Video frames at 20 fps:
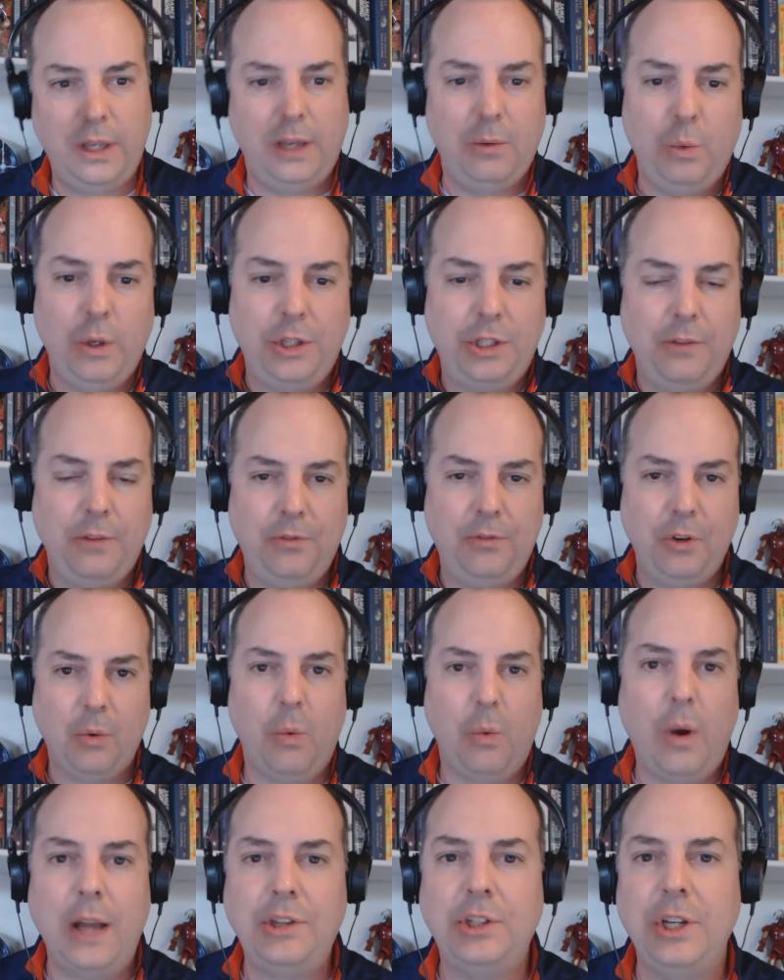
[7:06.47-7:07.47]
which, if you're
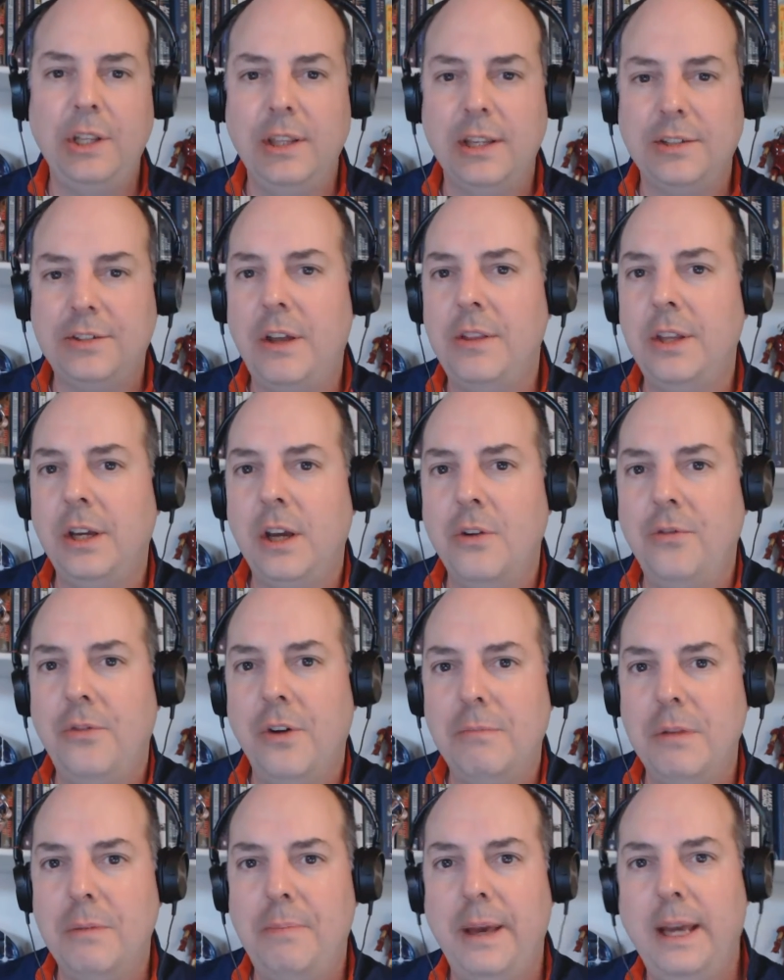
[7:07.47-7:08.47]
watching this on the
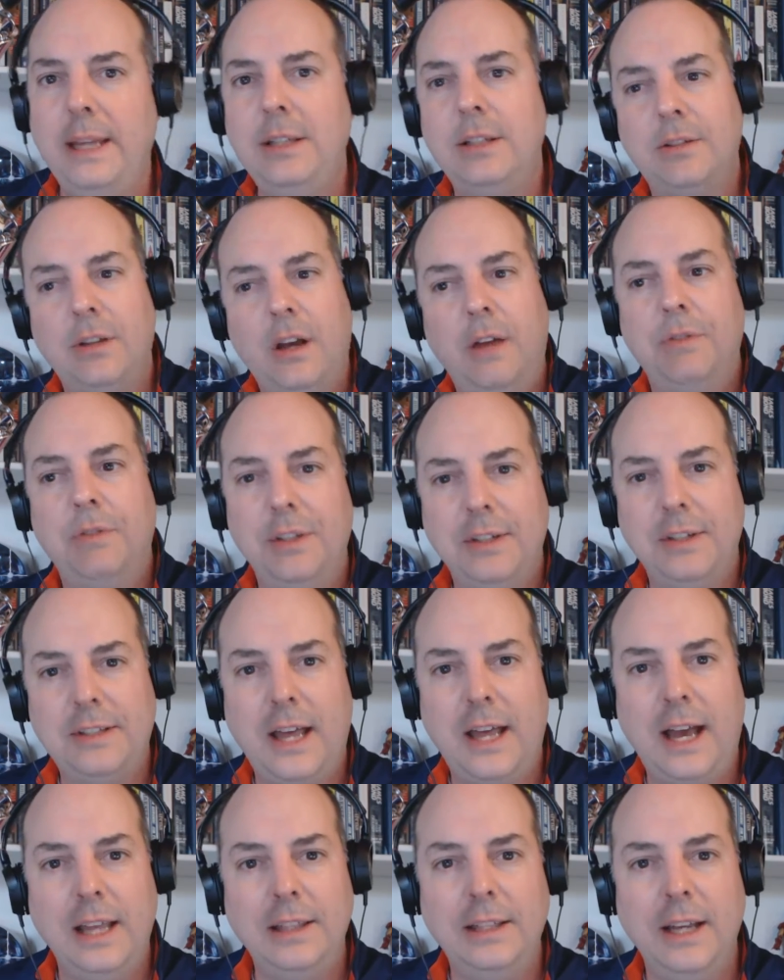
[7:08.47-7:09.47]
GoFundMe page, is off to the
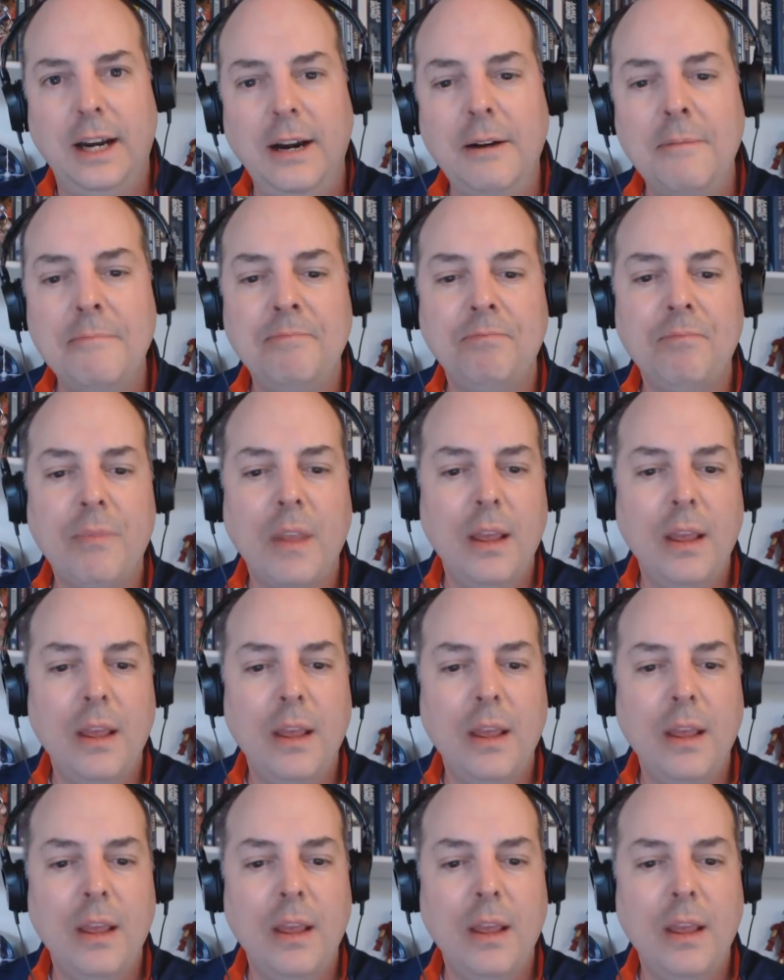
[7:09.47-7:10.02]
side there.